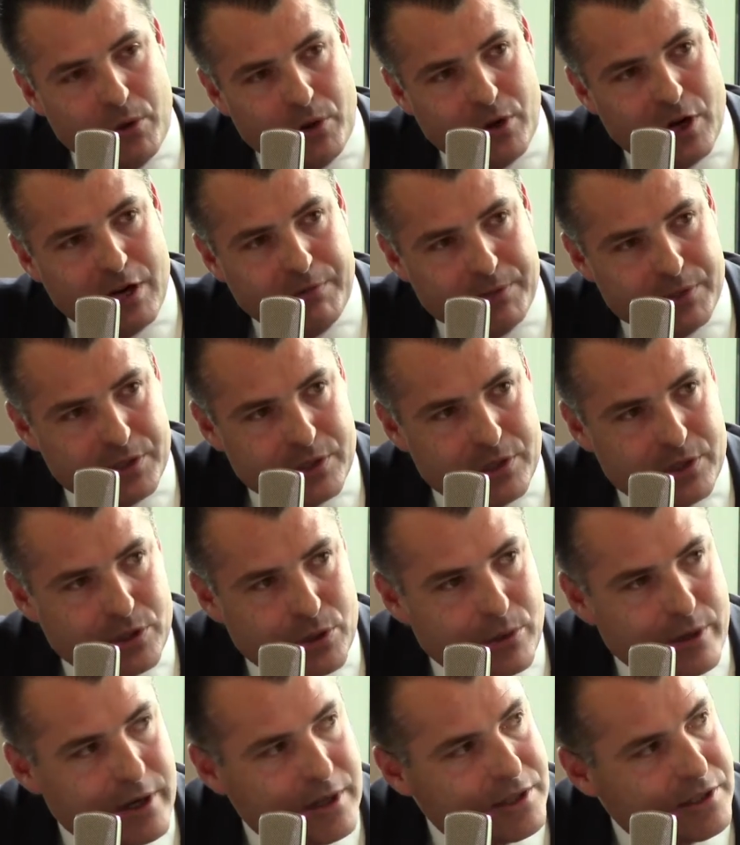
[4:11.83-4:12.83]
offices
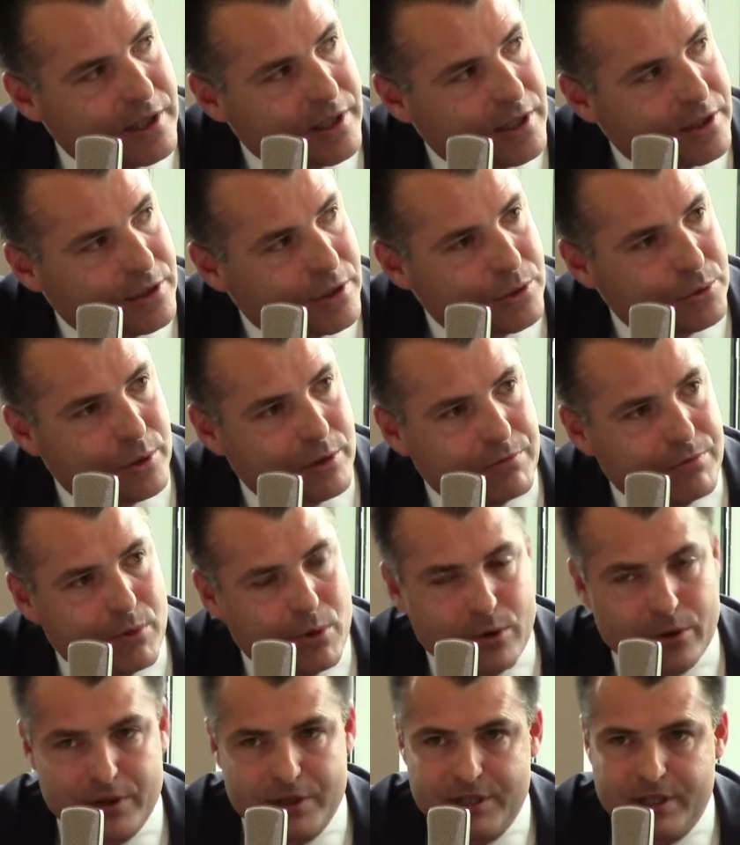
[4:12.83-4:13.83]
throughout Senate District
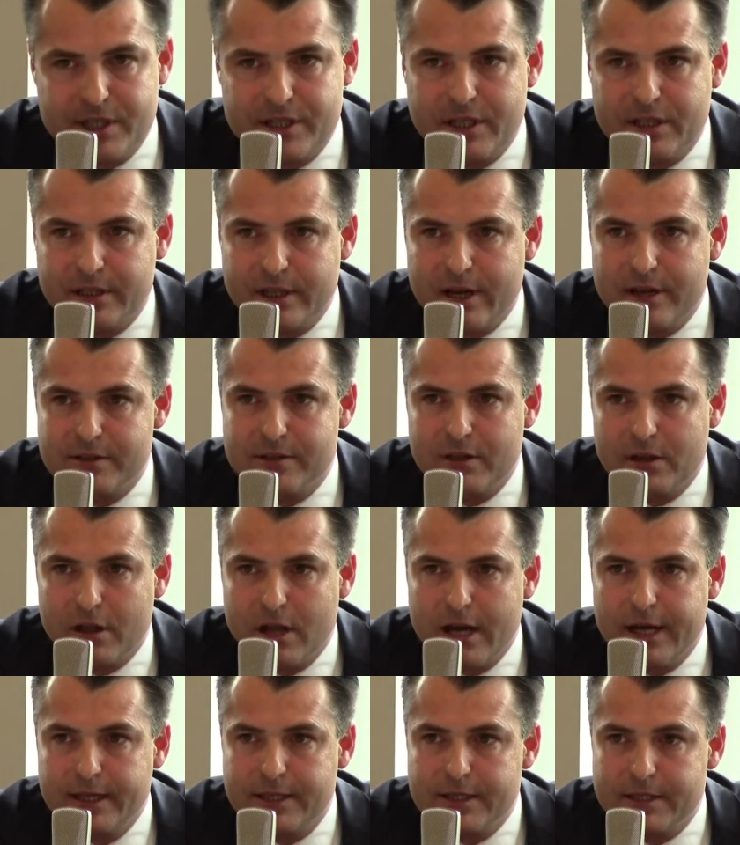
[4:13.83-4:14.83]
4 and 60,000
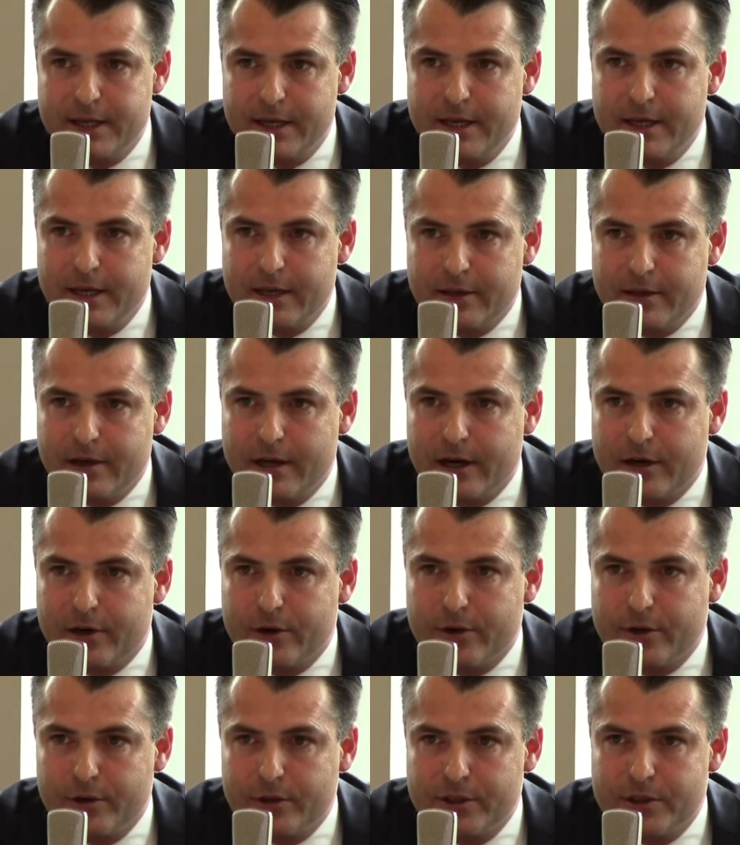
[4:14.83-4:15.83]
clients that I
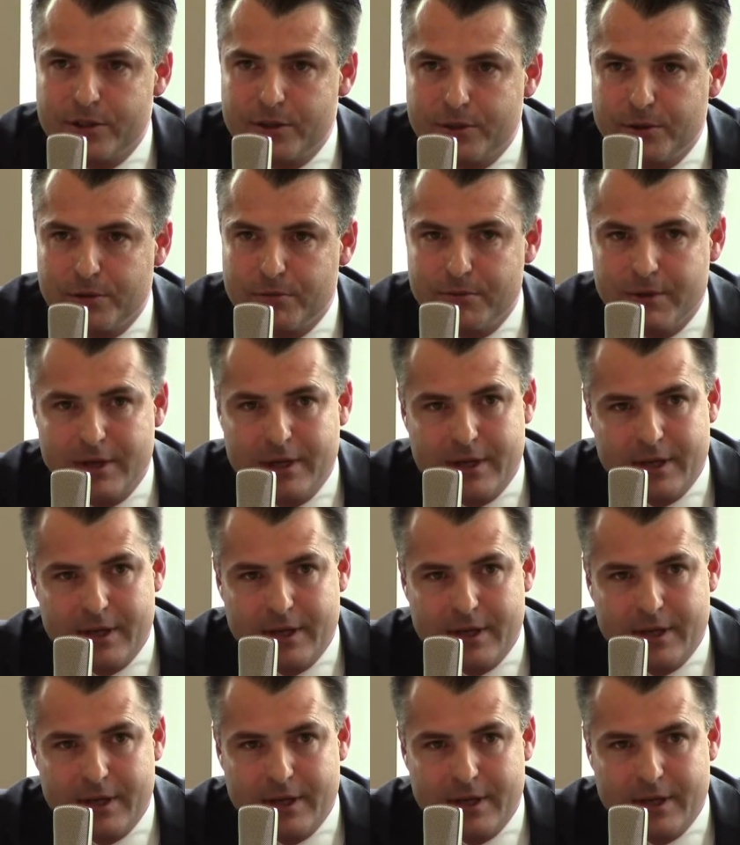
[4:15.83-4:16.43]
currently serve.